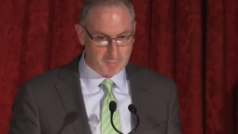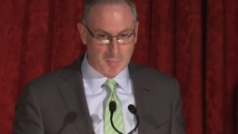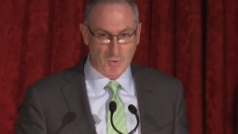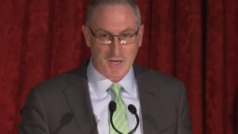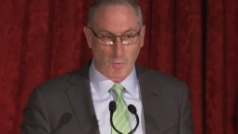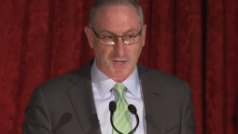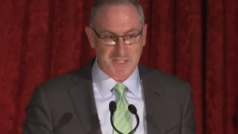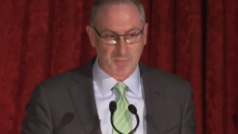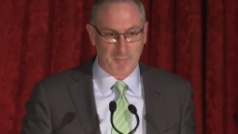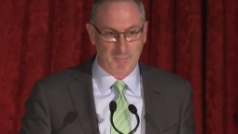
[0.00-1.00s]
Marie
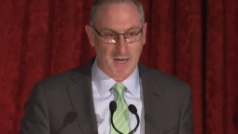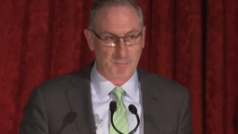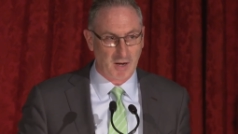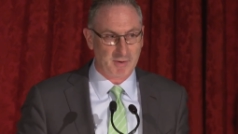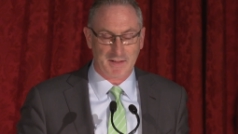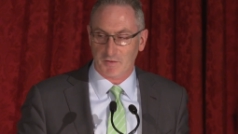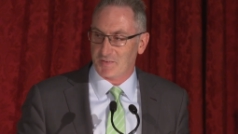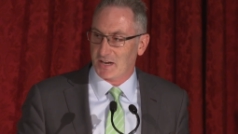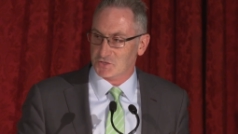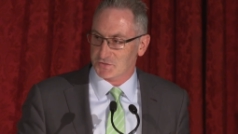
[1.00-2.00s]
works predominantly in the
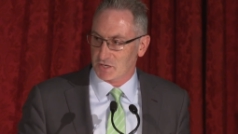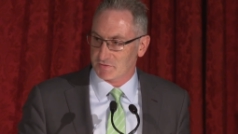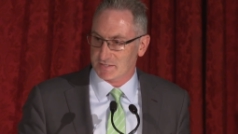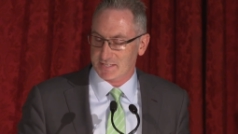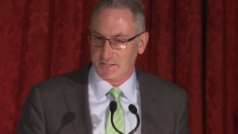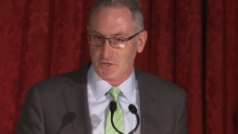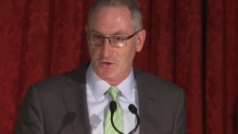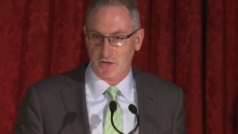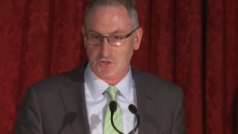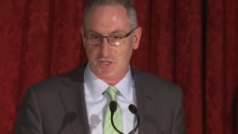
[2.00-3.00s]
financial services
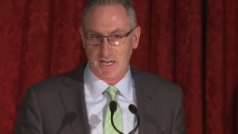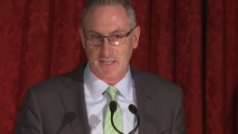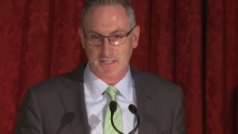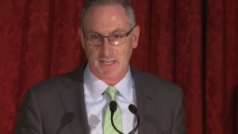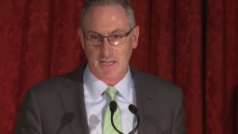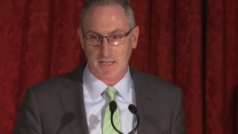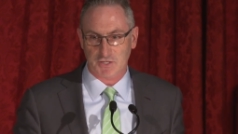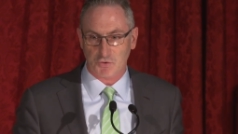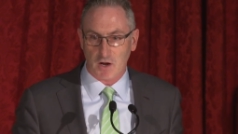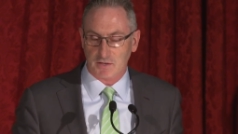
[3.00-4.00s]
sector. She has a
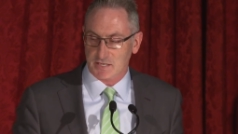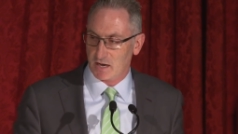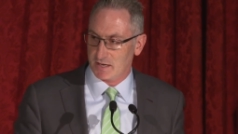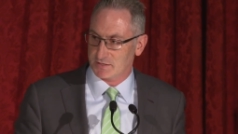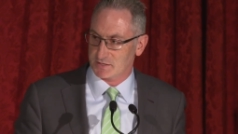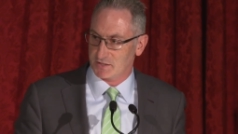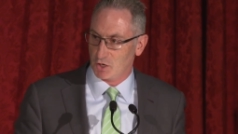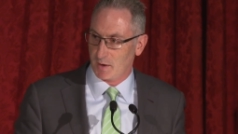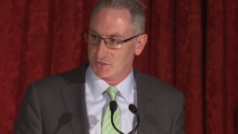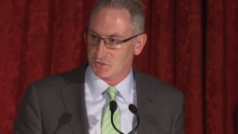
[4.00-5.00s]
strong ties to the
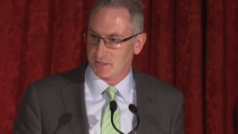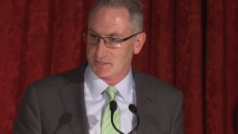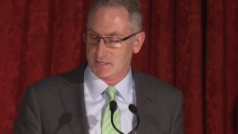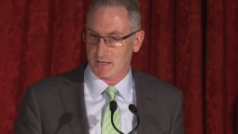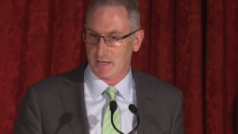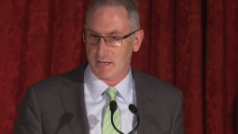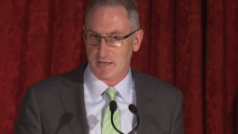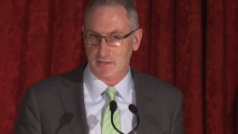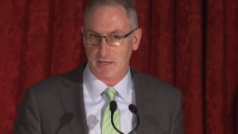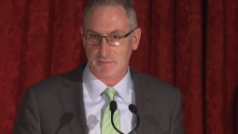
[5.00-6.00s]
US. She's
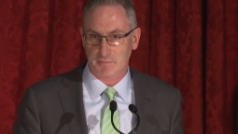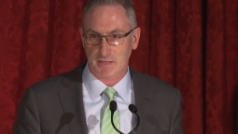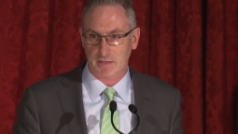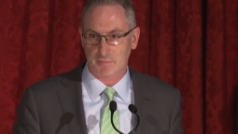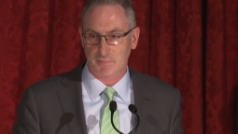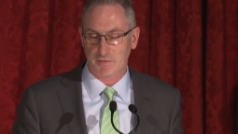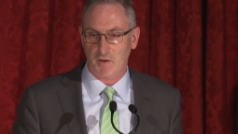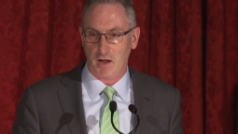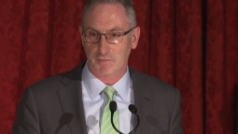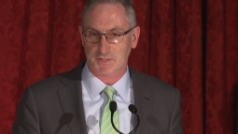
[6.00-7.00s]

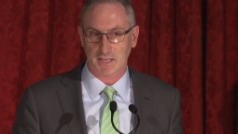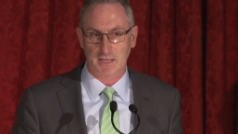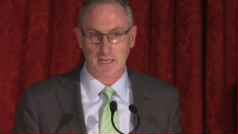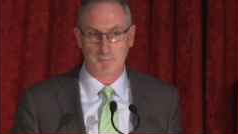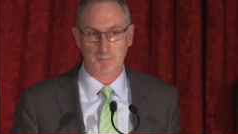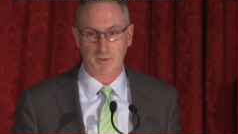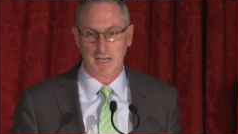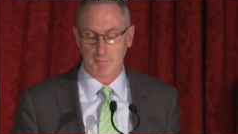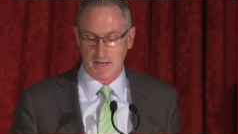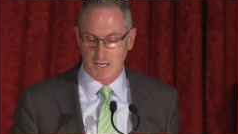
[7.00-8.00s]
involved in
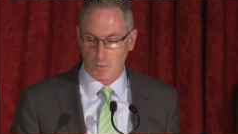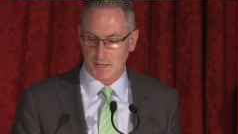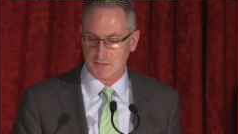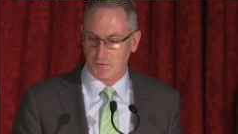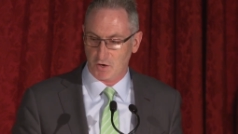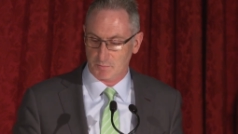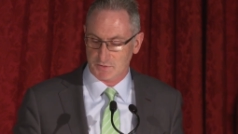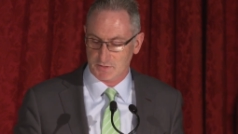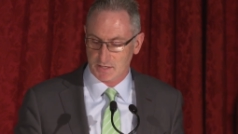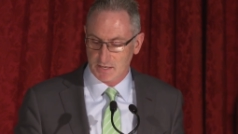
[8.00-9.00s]
bringing many US
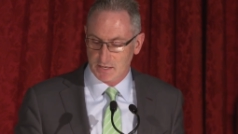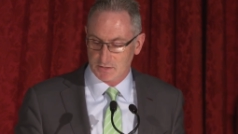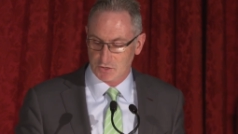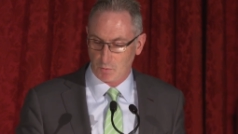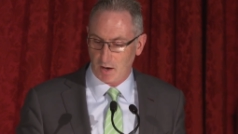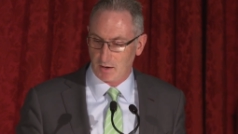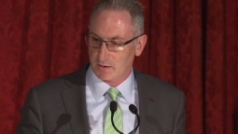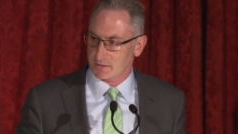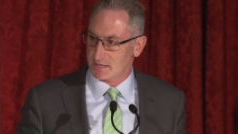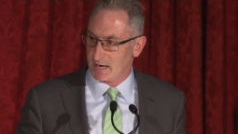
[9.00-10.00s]
firms to
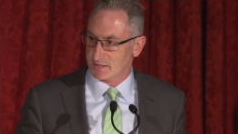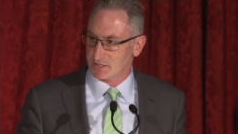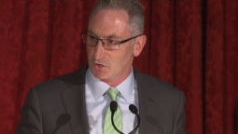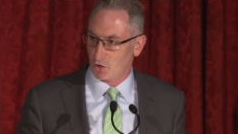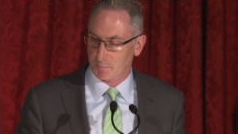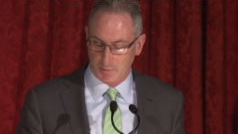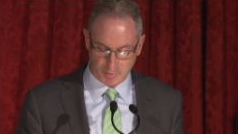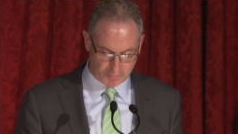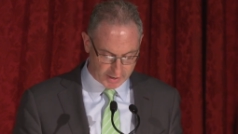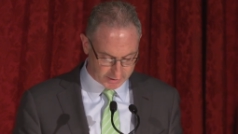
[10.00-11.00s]
Ireland and to Europe and
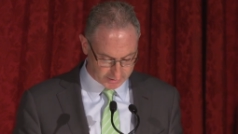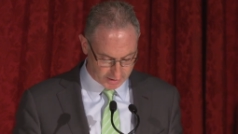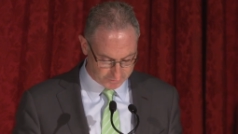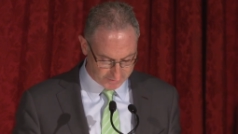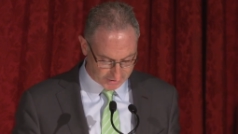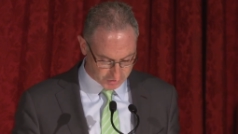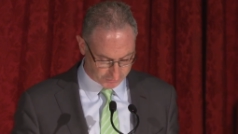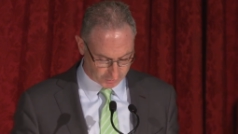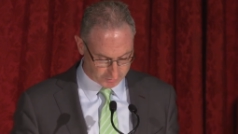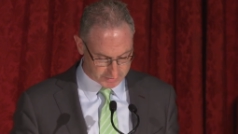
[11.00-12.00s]
providing financial
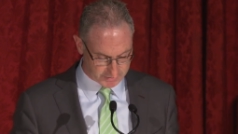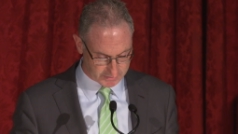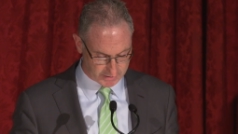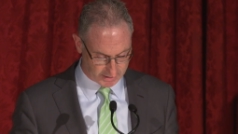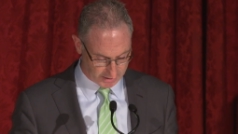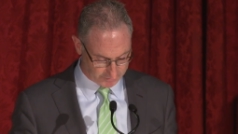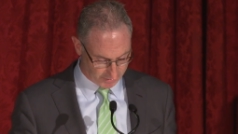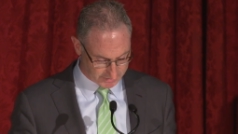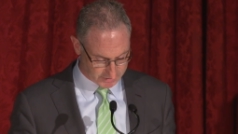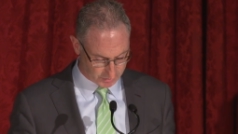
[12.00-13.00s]
services
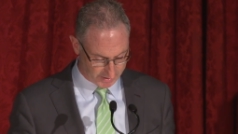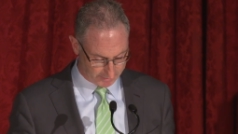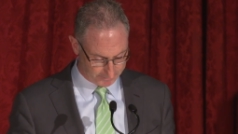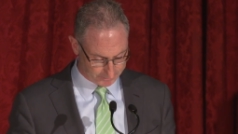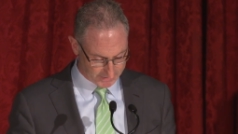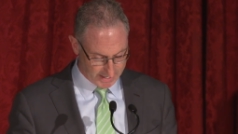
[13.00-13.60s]
advice to them.